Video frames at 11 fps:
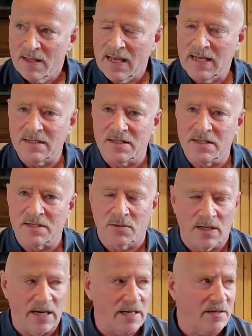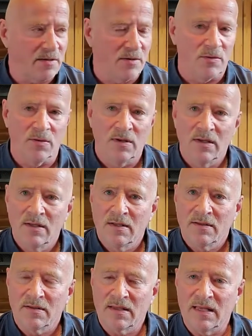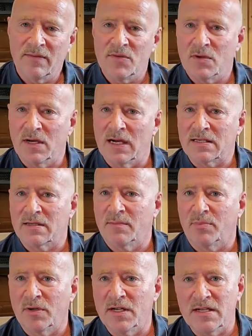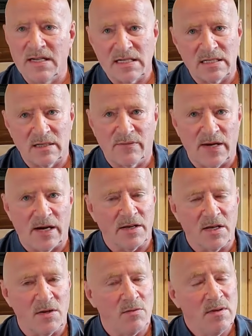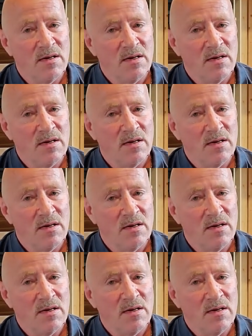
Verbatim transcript: and she's trying to give you guys some pretty decent value